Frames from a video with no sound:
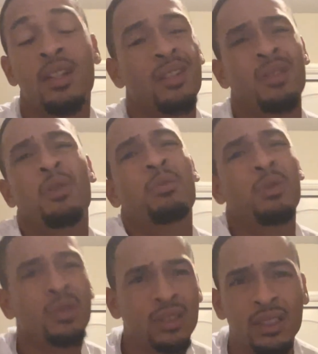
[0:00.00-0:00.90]
no
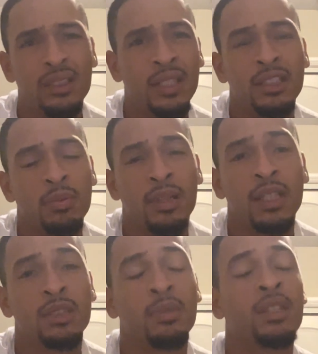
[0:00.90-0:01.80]
bullshit takes
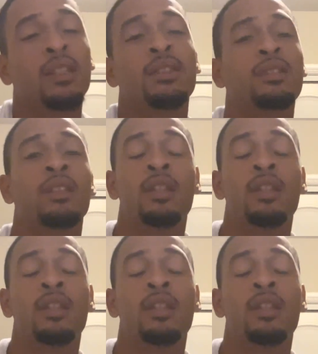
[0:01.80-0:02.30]
place because